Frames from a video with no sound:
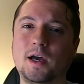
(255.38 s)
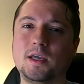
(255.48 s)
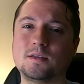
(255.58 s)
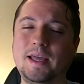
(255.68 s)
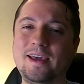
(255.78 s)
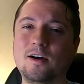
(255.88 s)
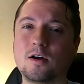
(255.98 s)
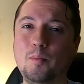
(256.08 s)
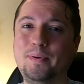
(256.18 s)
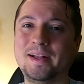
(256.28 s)
is they are
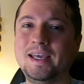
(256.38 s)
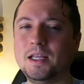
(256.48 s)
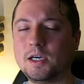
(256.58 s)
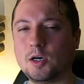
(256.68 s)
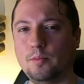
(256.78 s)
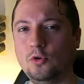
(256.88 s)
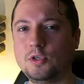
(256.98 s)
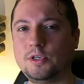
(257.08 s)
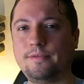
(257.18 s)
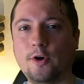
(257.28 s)
completely
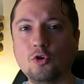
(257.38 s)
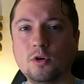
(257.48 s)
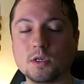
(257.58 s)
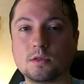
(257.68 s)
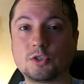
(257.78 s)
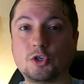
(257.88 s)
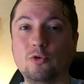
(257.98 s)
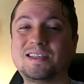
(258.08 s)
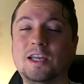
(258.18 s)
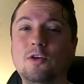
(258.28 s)
community focused. So
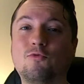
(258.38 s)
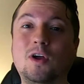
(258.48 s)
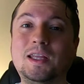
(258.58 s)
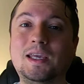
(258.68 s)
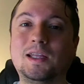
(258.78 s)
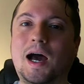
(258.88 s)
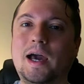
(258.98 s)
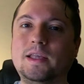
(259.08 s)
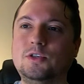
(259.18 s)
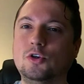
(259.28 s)
instead of running an
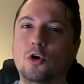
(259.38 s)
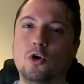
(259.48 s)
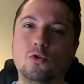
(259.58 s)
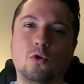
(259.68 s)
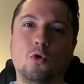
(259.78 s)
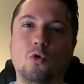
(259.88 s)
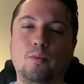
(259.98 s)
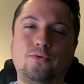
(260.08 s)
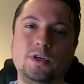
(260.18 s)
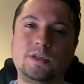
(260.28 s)
IDO or
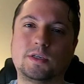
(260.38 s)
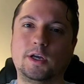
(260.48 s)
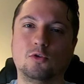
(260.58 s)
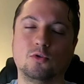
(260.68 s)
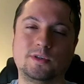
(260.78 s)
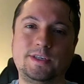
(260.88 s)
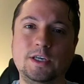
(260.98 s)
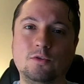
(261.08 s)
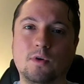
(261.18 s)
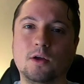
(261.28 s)
pre-sale or a
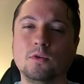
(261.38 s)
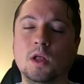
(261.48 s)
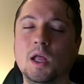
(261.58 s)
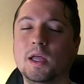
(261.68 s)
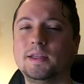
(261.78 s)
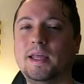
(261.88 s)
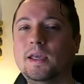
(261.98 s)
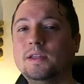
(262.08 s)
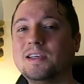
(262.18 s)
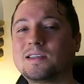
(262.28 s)
seed round,
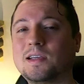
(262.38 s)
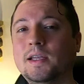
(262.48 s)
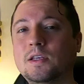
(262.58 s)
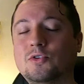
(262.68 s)
they decided to